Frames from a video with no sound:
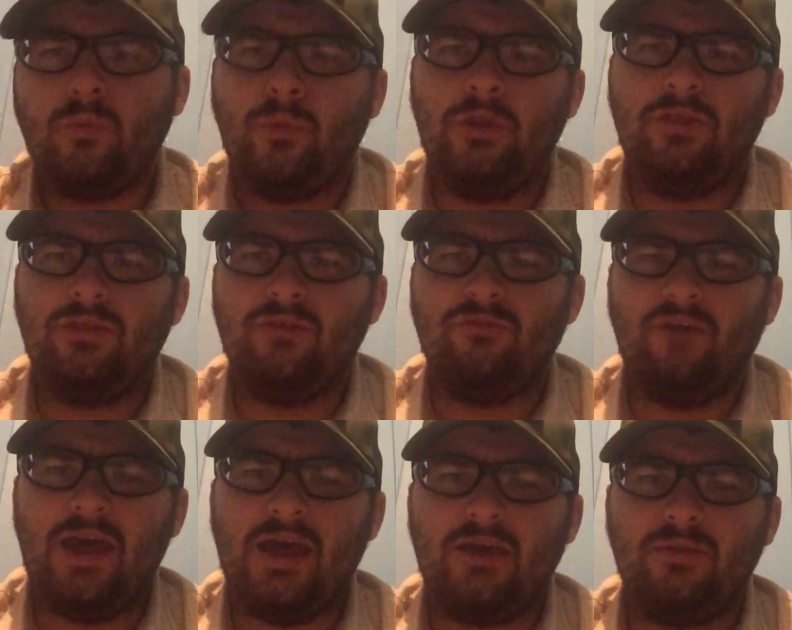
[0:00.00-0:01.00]
with the
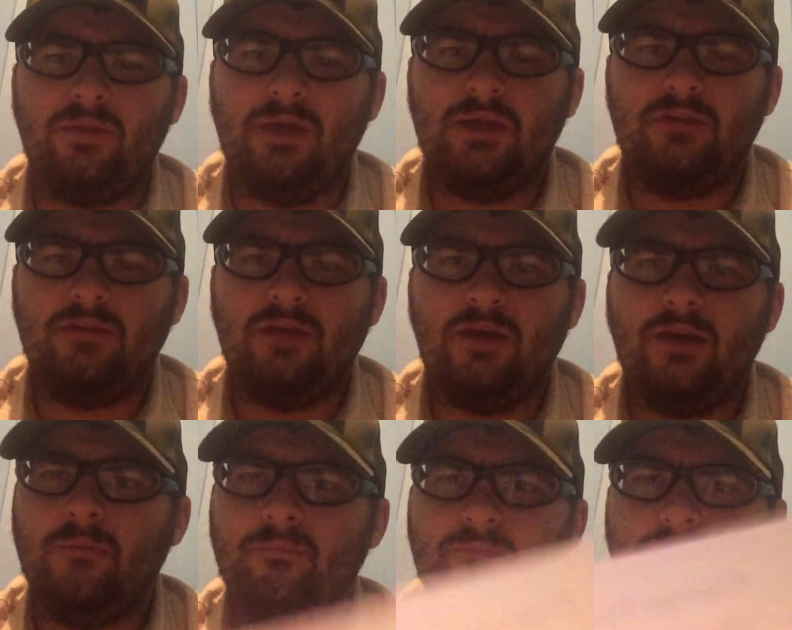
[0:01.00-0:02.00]
fact that
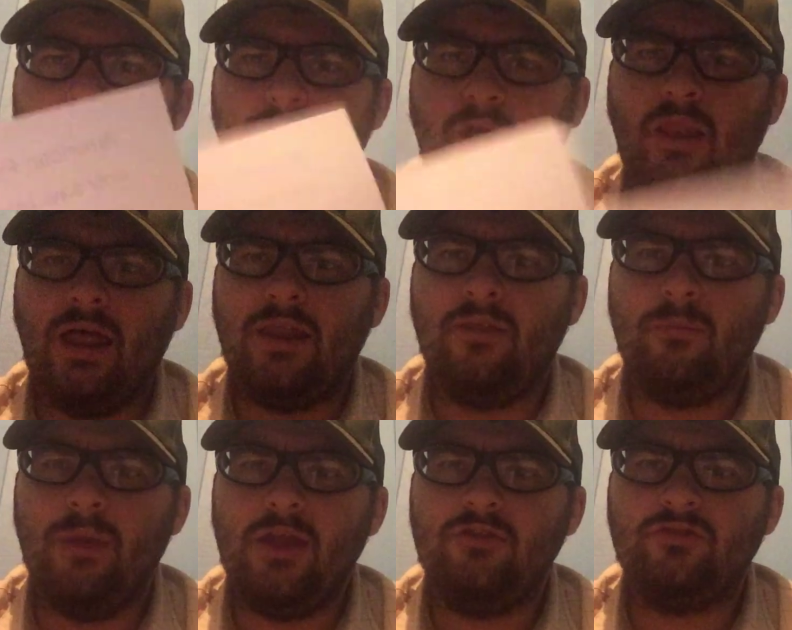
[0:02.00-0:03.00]
a lot of
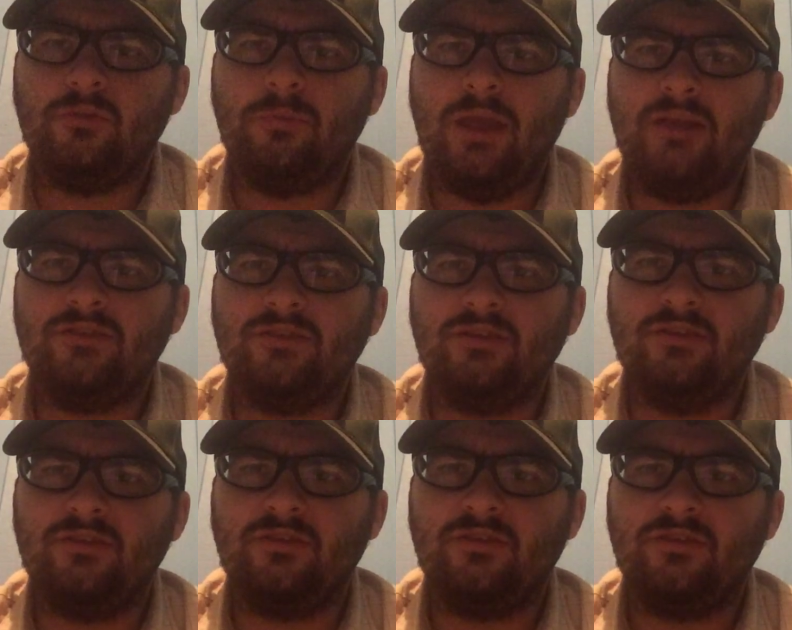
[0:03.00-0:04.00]
the major
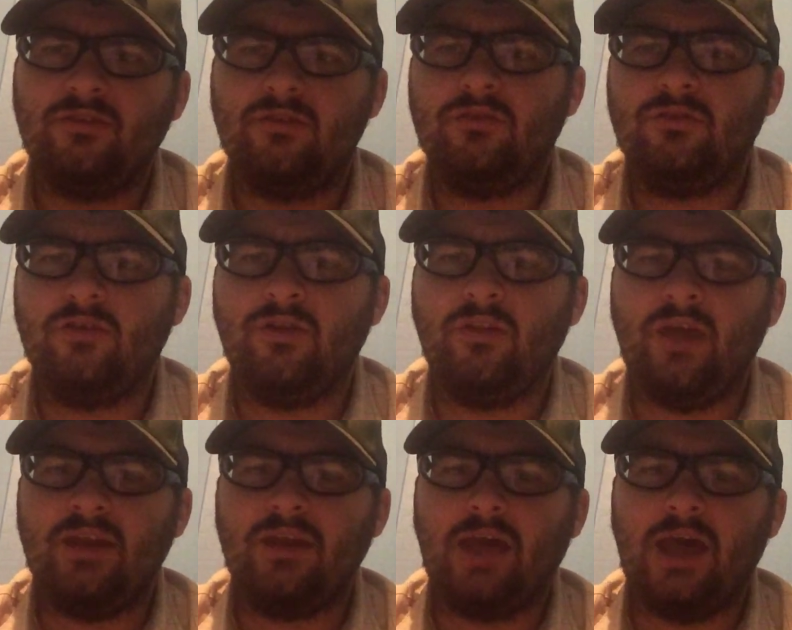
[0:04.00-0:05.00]
bases during
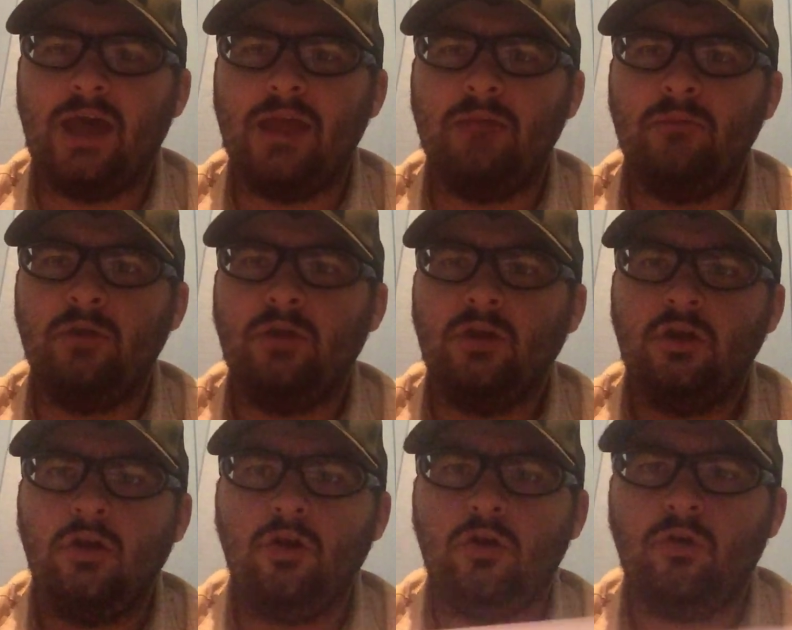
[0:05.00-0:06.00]
that time
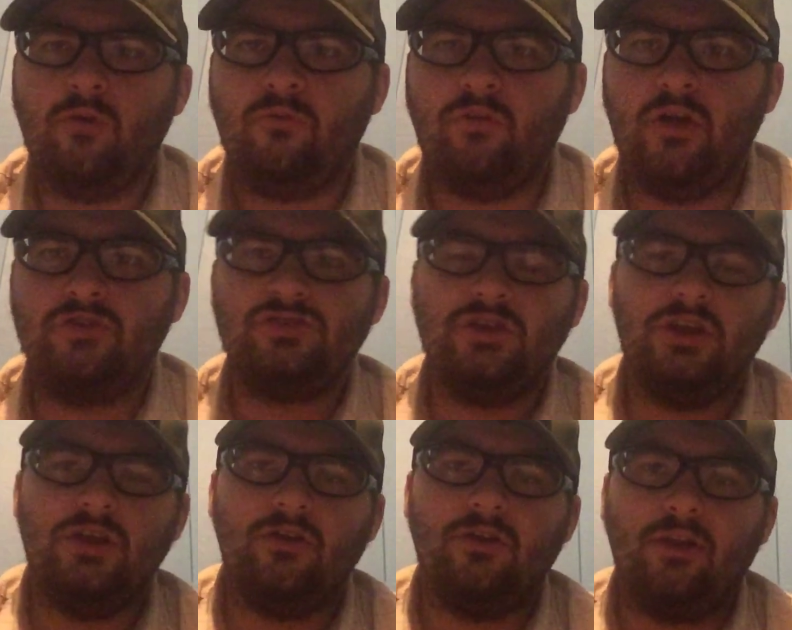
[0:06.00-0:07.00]
functioned
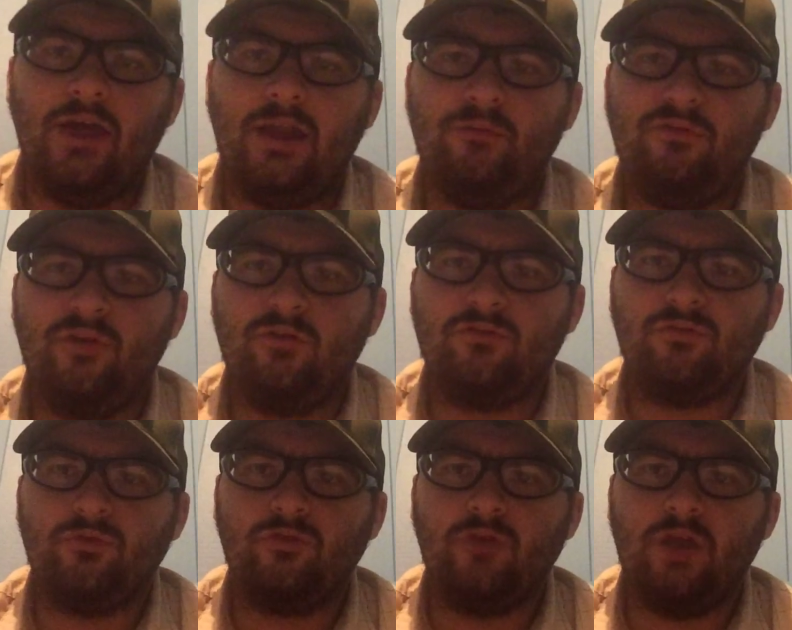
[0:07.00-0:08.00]
here, and a lot of
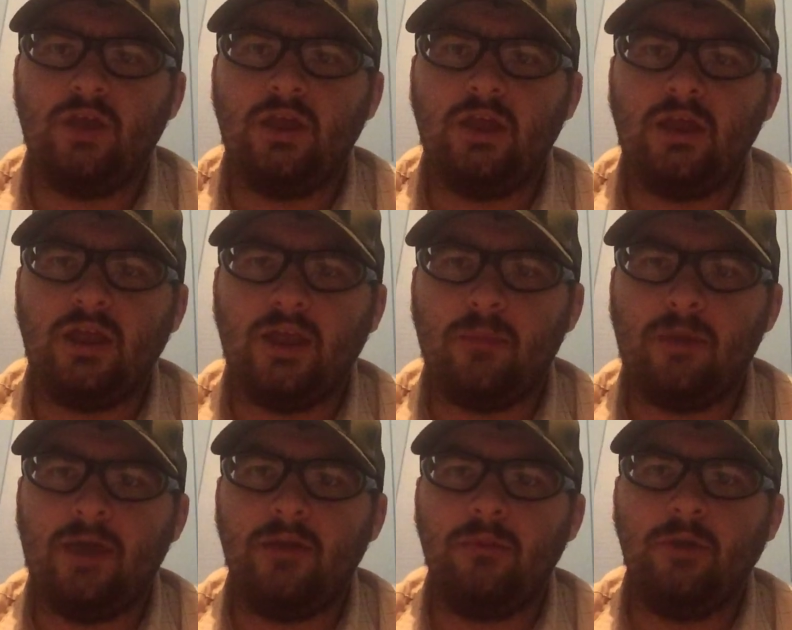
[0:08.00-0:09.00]
folks were training at Camp
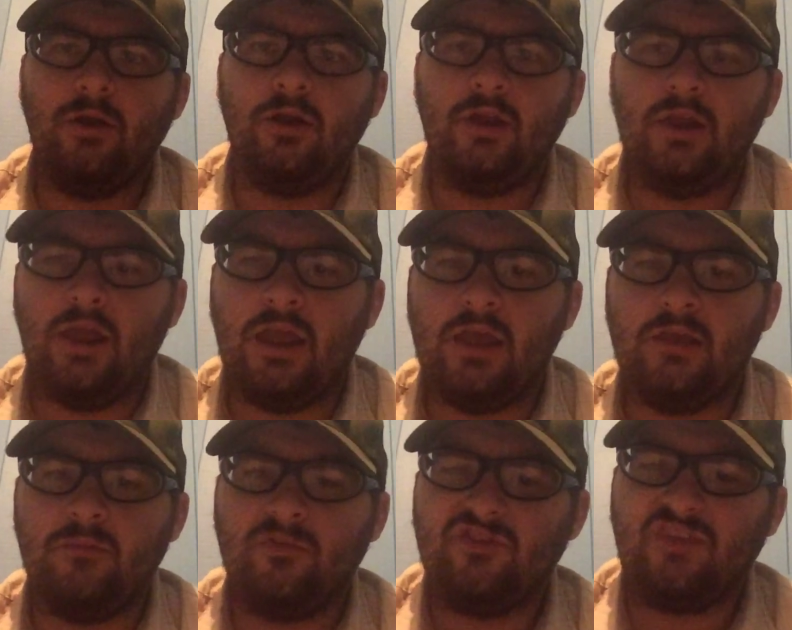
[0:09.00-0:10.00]
Atterbury
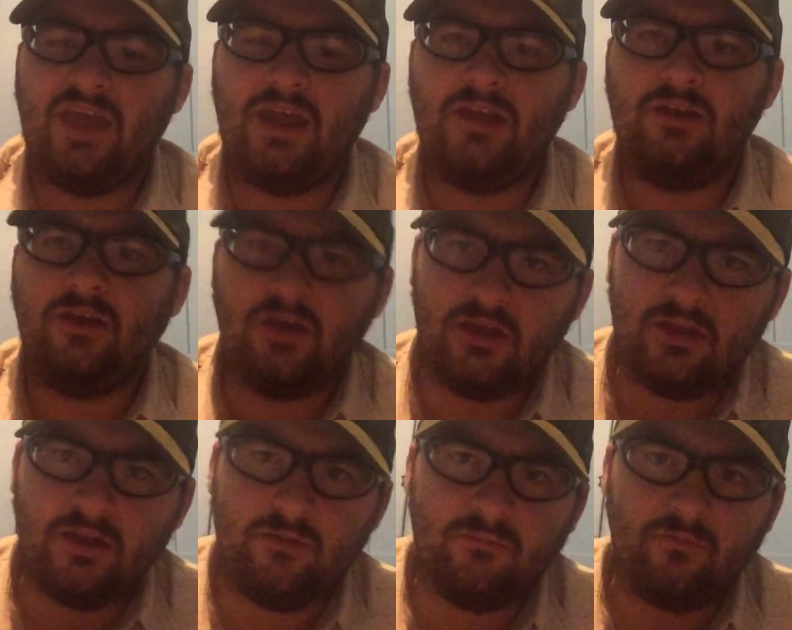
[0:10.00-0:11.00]
and
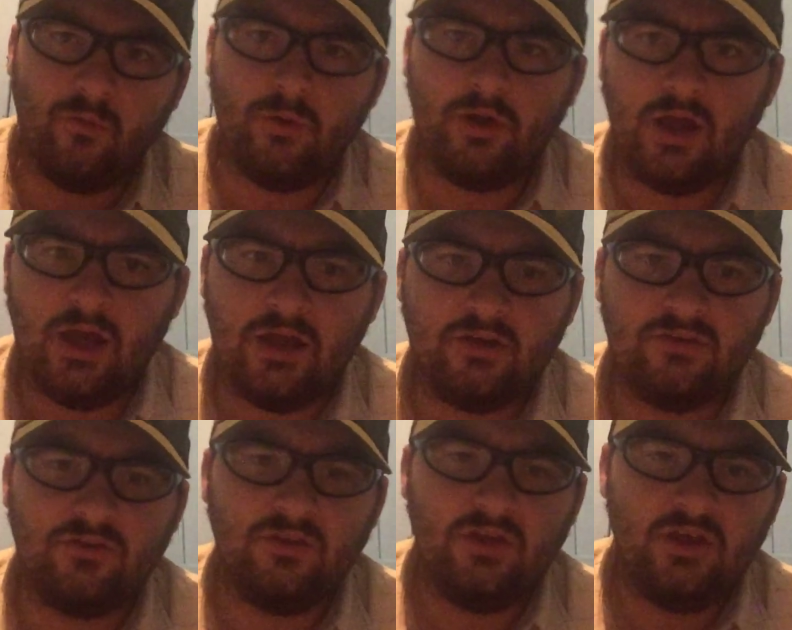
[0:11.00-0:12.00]
Muscatatuck and Fort
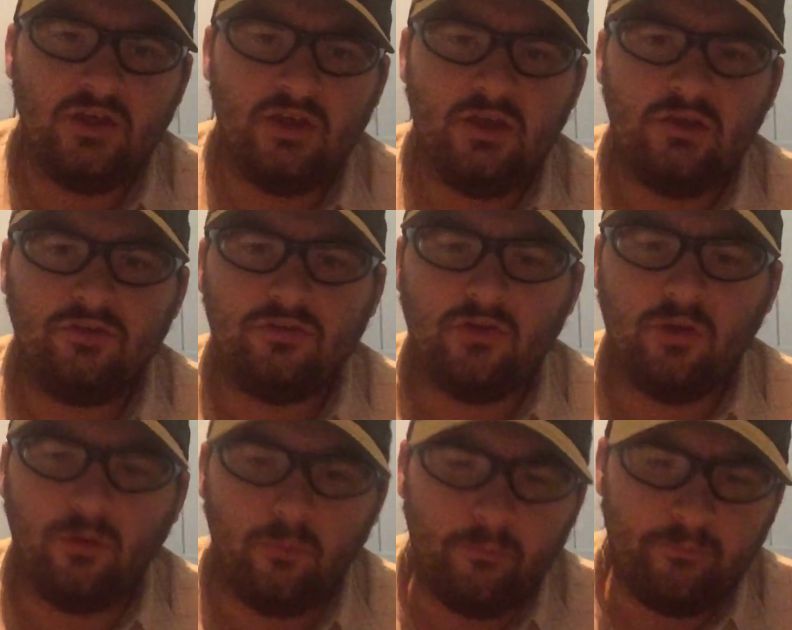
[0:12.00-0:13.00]
Knox.
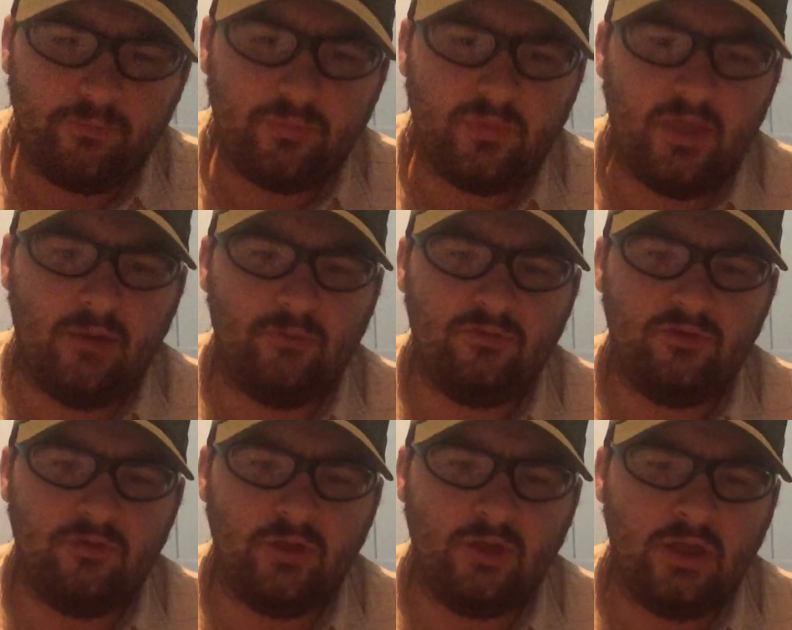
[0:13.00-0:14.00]
So that was
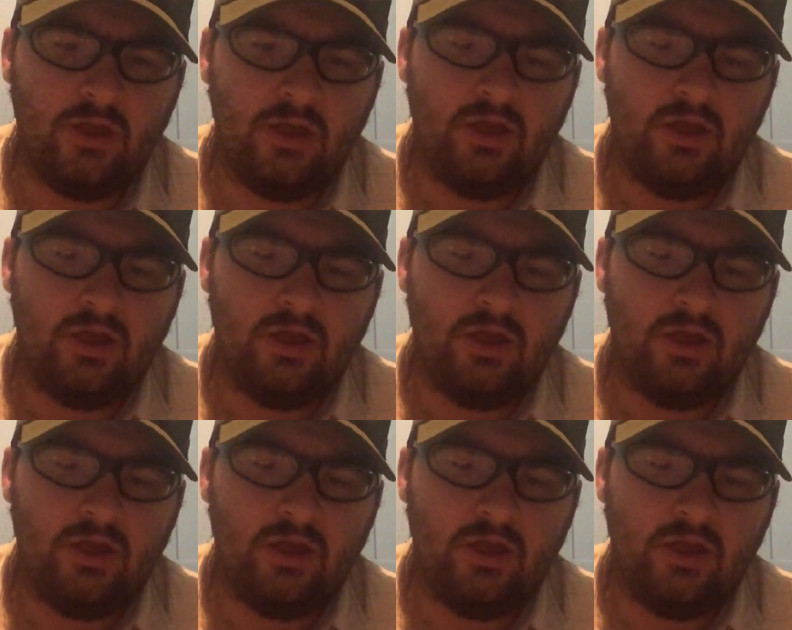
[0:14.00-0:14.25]
doing,